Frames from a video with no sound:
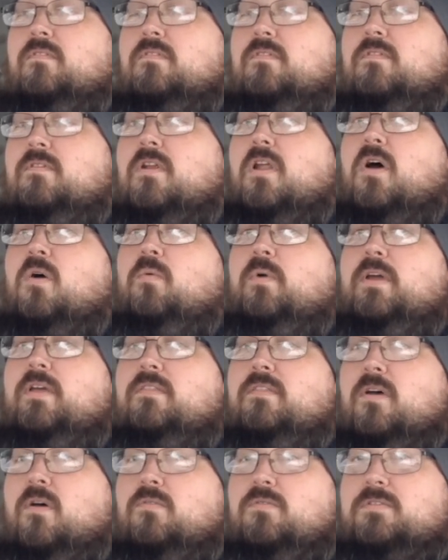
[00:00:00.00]
Knowing
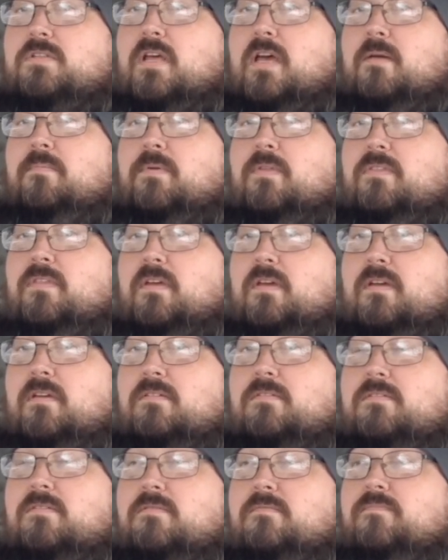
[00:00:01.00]
those type of
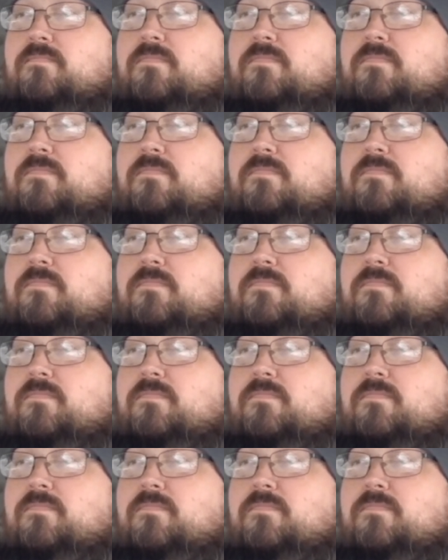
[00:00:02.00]
things,